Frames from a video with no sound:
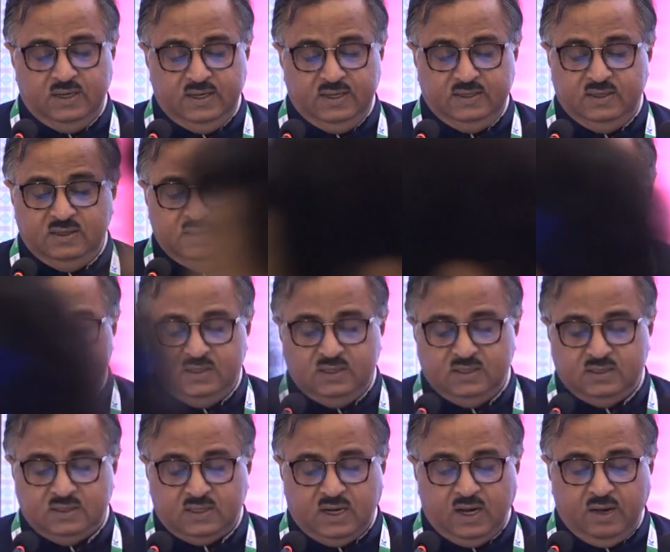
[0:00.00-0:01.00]
DCG is
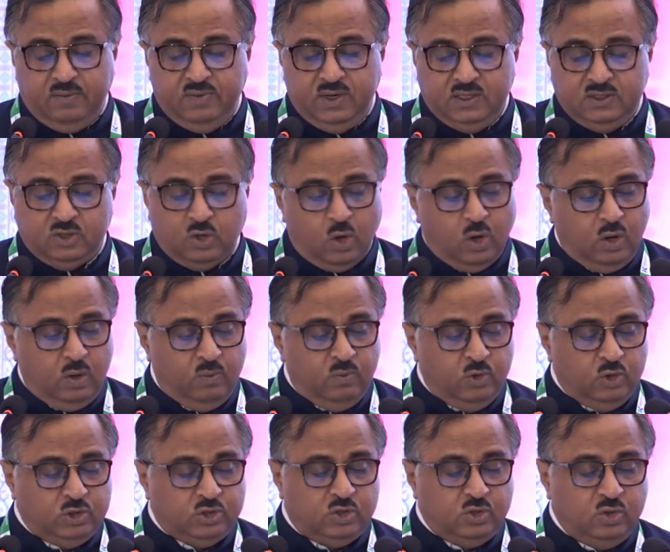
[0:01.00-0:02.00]
described as
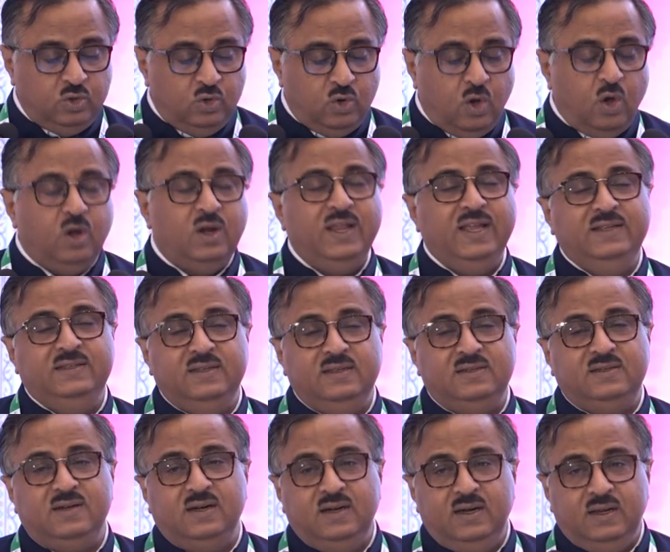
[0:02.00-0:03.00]
almost
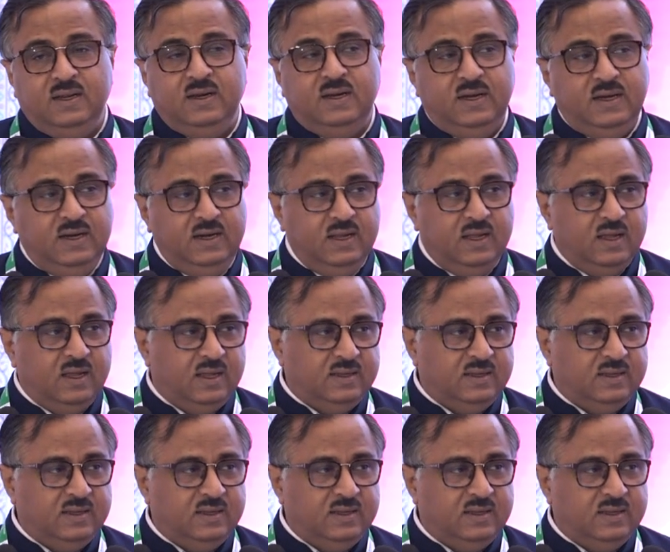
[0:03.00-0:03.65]
non-existent in India.